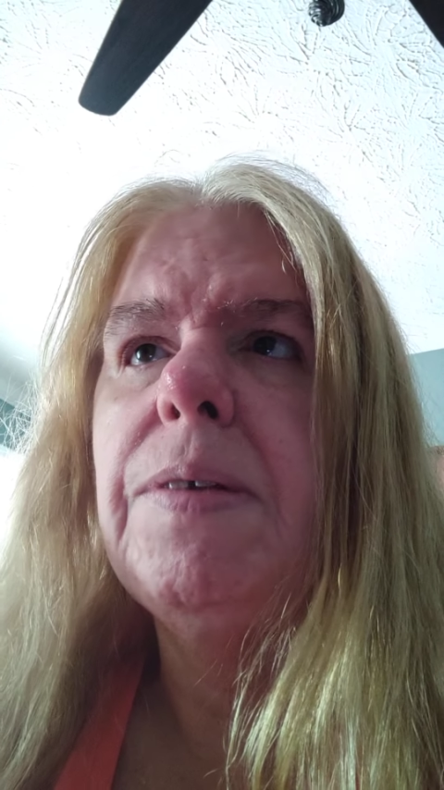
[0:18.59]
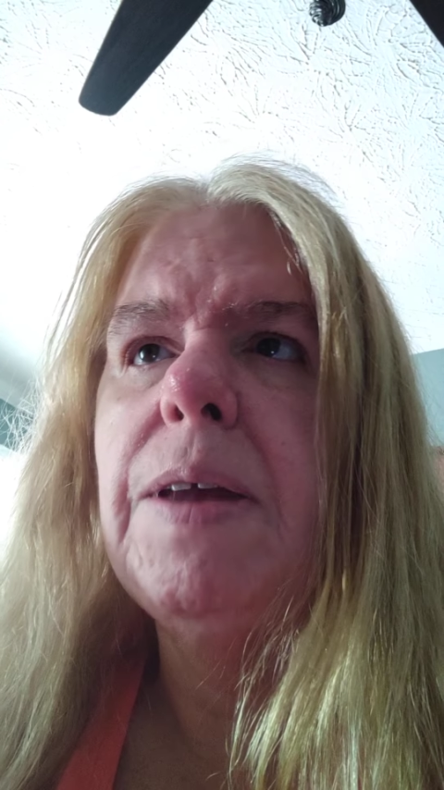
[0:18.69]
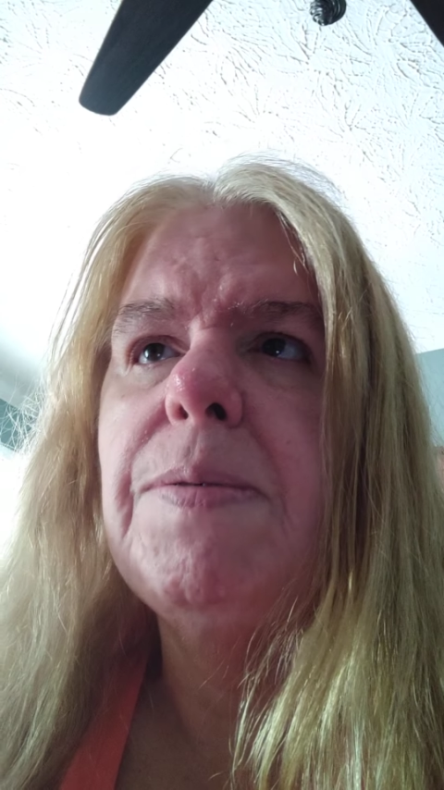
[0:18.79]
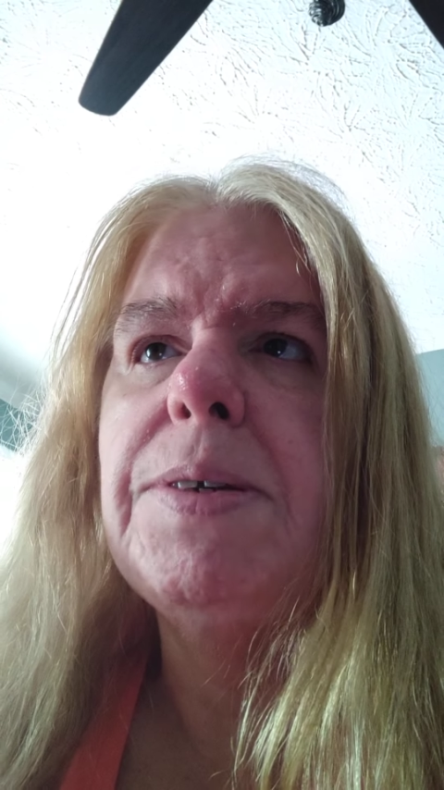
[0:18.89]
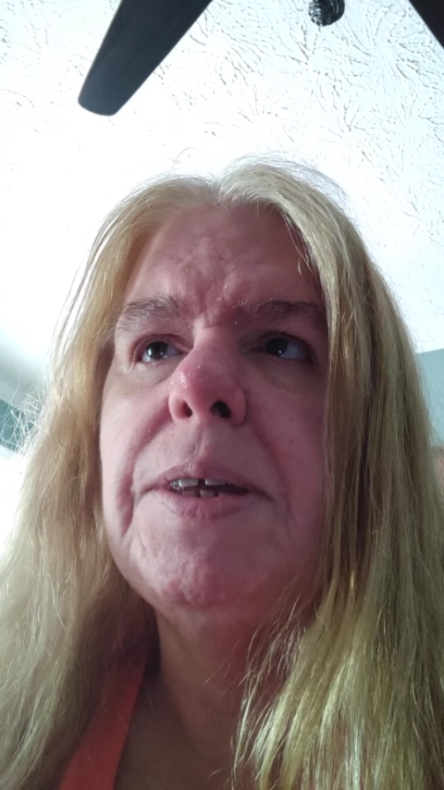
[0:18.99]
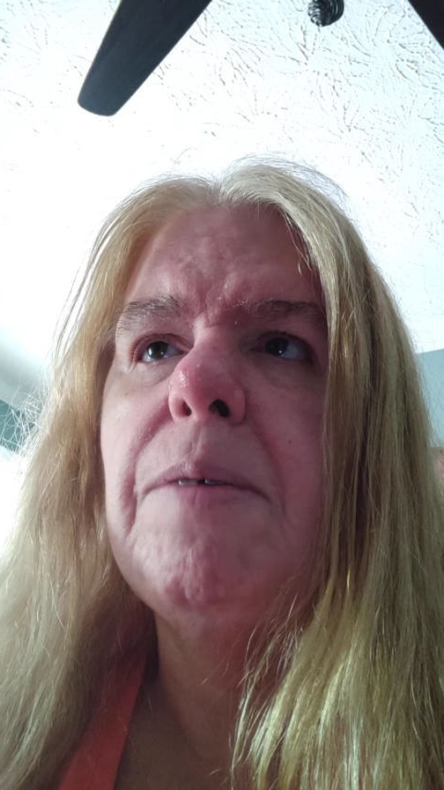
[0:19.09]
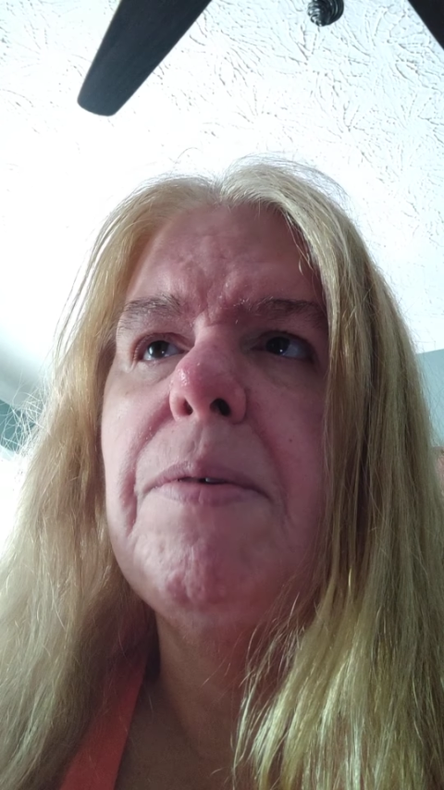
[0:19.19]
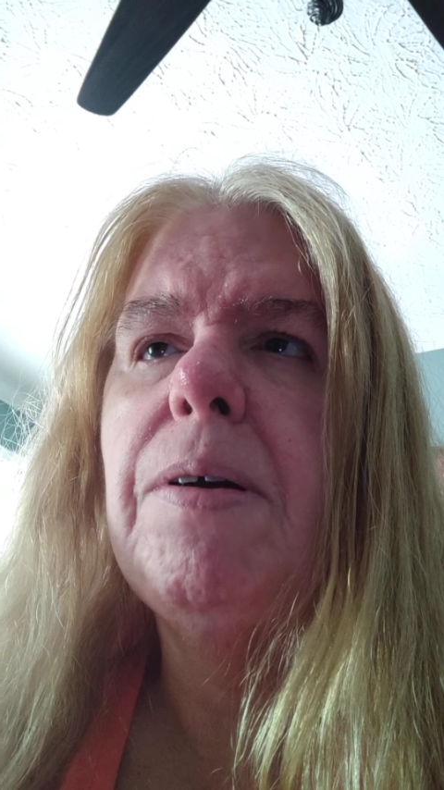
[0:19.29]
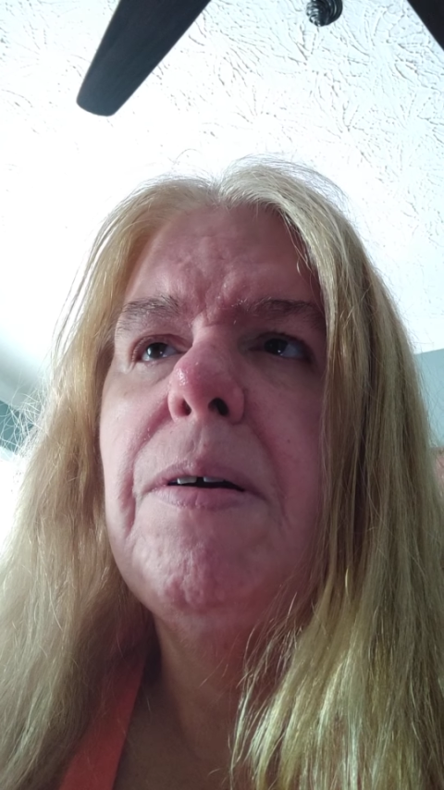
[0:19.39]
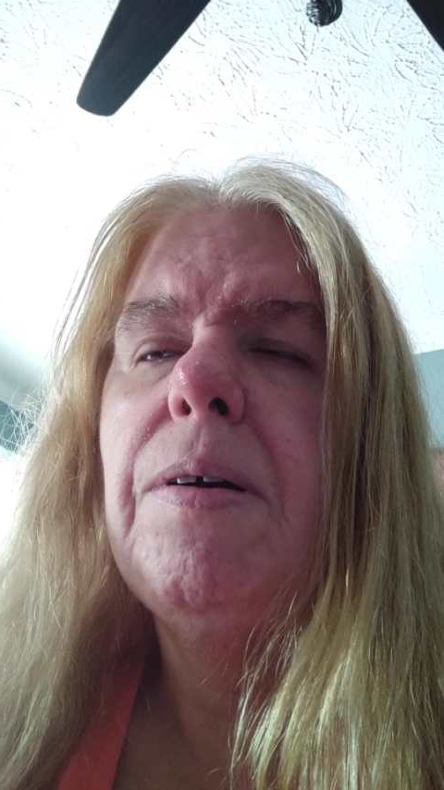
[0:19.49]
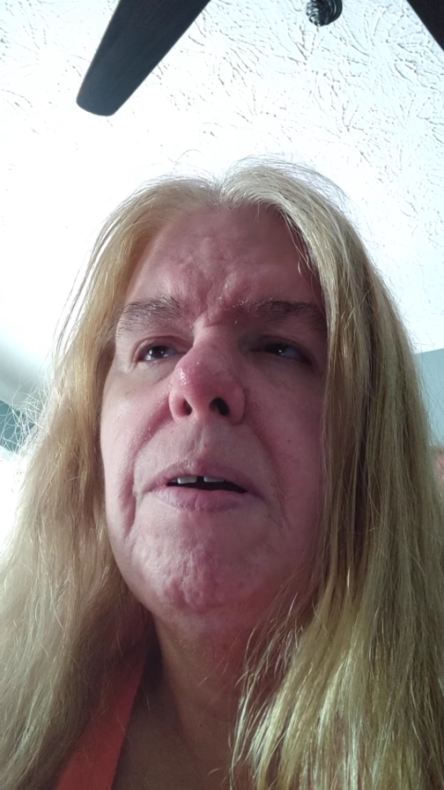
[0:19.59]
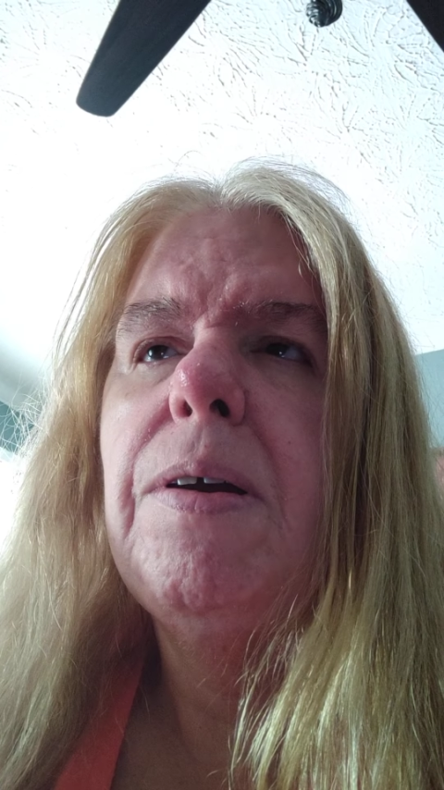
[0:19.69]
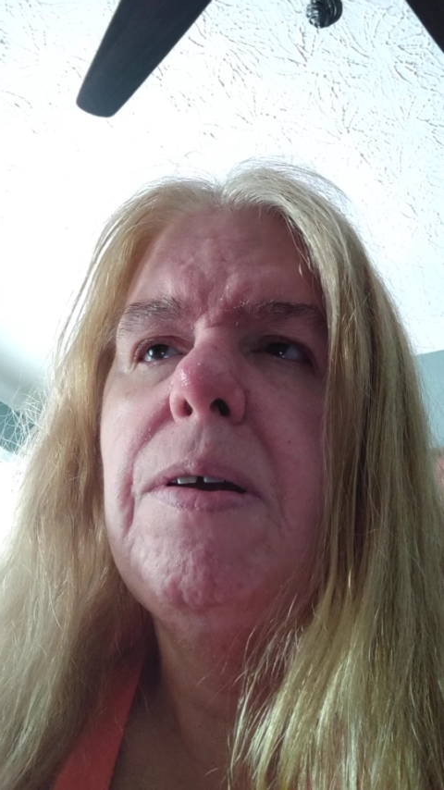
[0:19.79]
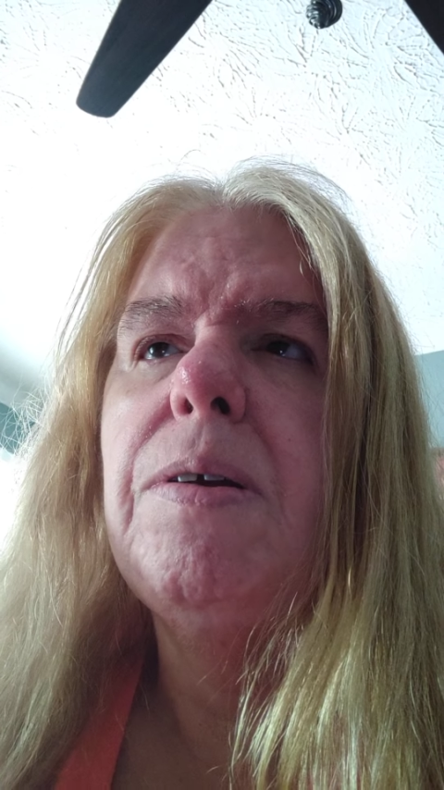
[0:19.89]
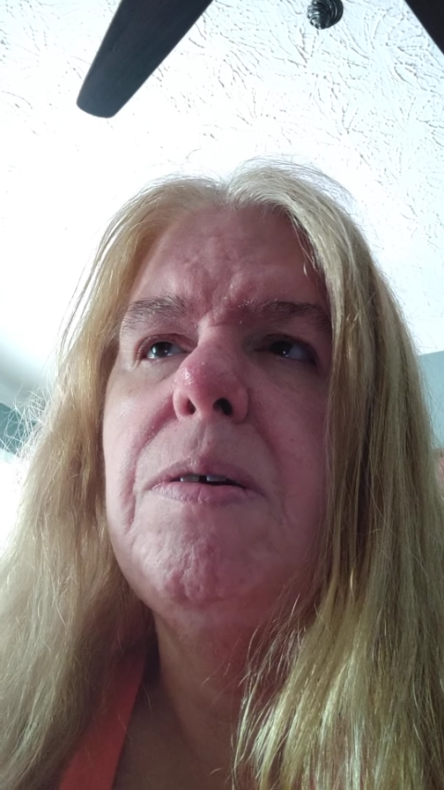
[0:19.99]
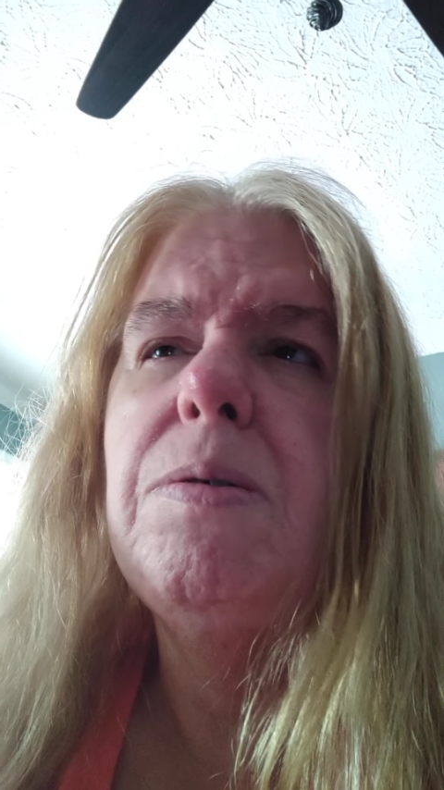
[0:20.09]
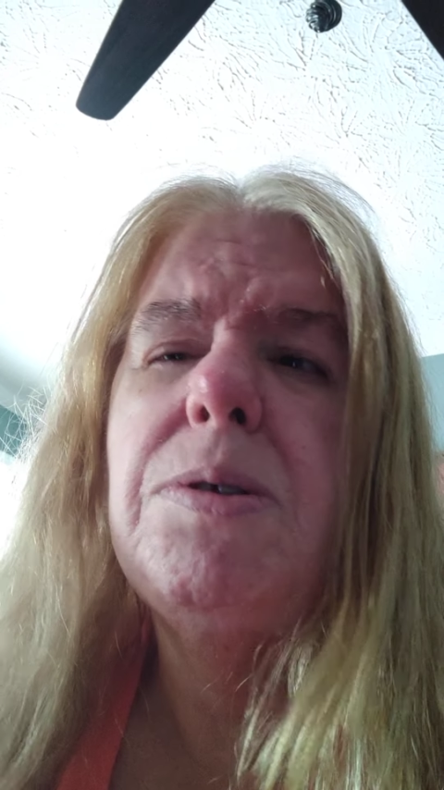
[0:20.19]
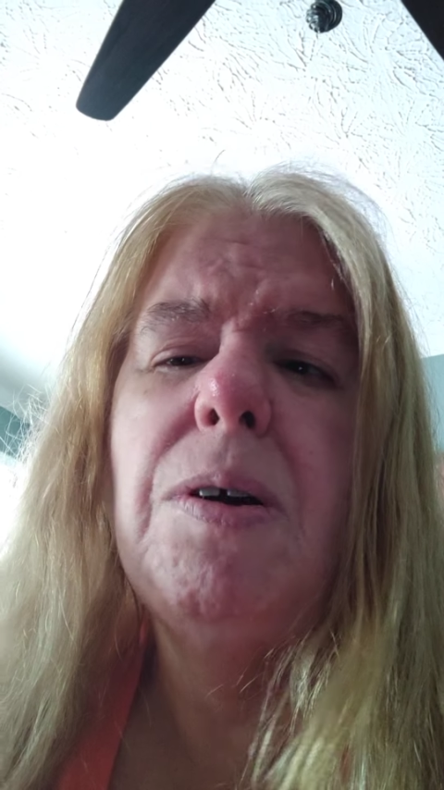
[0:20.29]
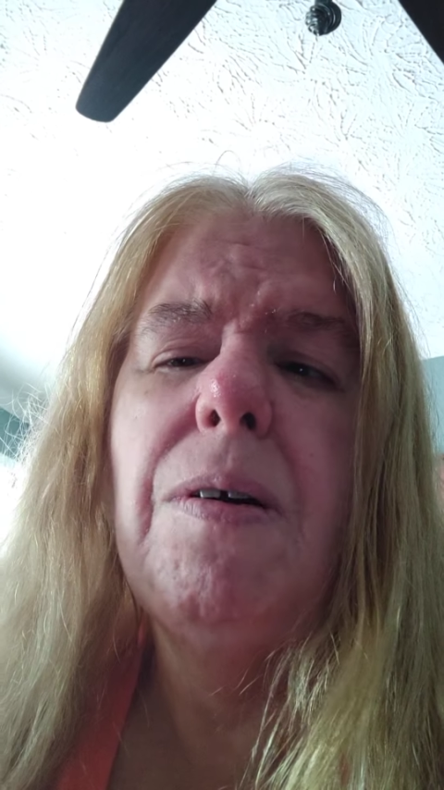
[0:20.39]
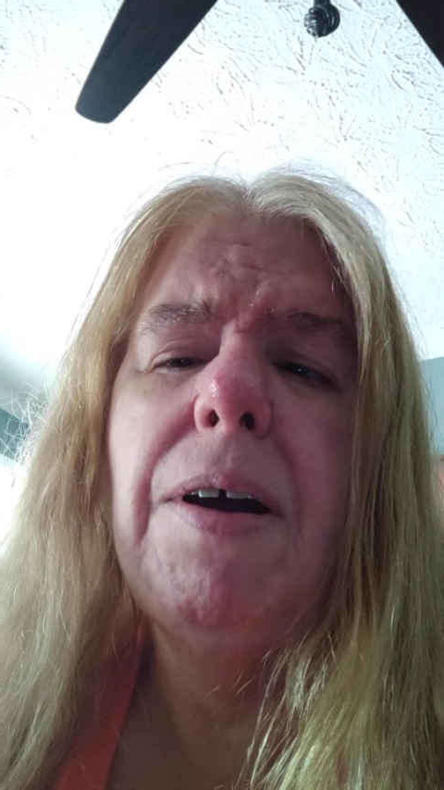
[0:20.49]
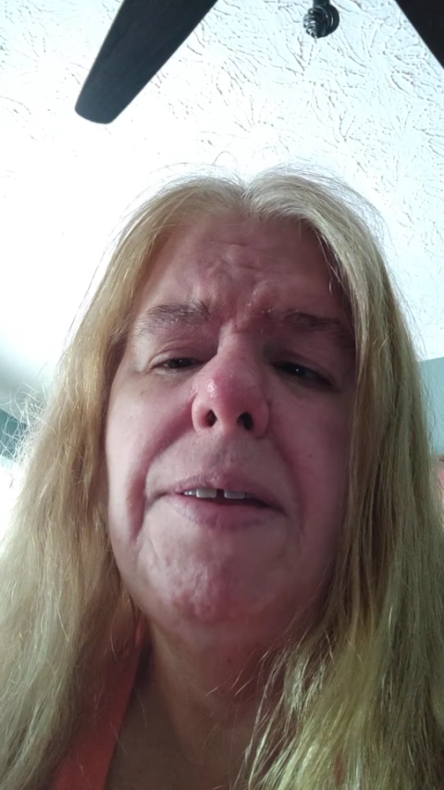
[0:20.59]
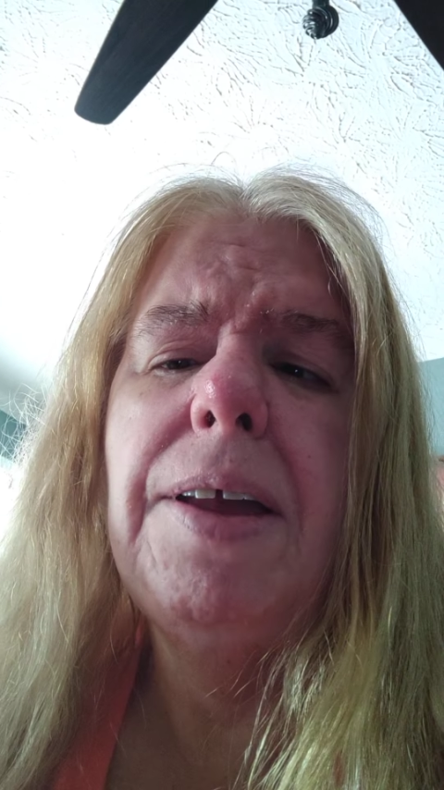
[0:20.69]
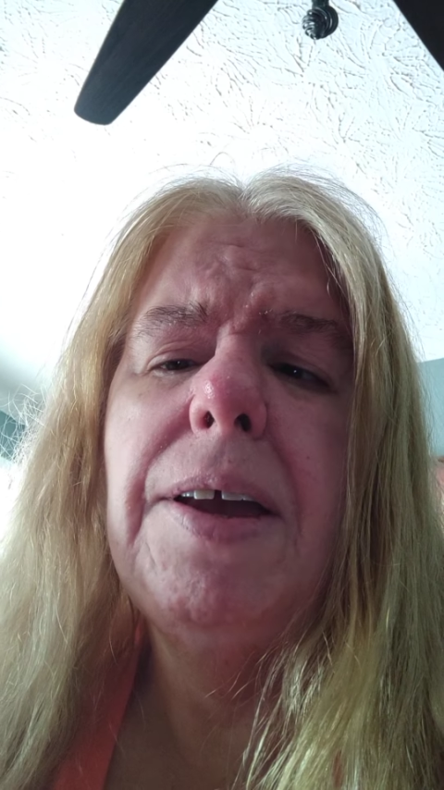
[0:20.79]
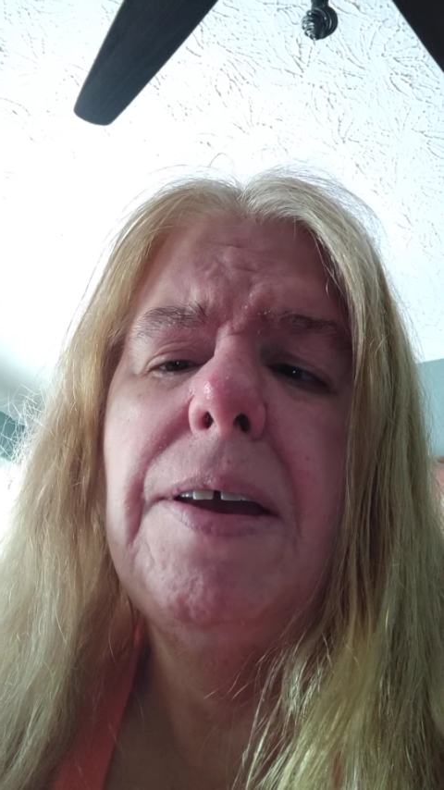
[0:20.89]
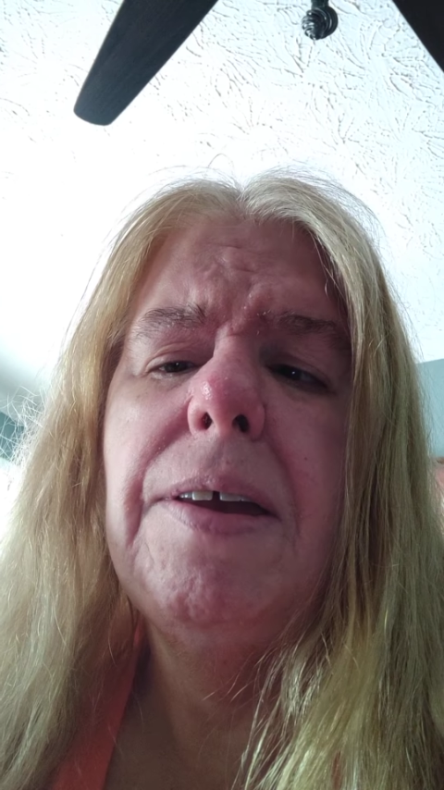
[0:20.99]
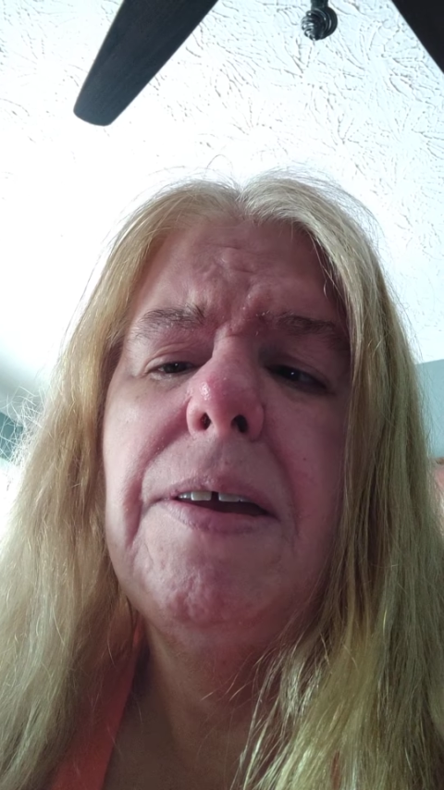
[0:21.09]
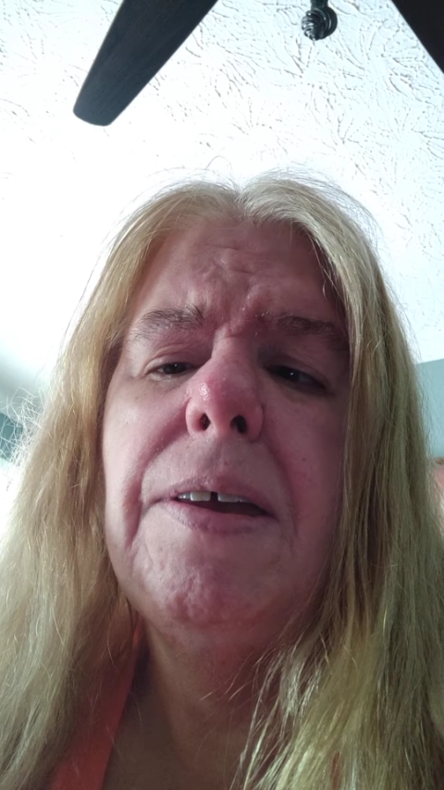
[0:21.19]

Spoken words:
named Summer Utah, I think.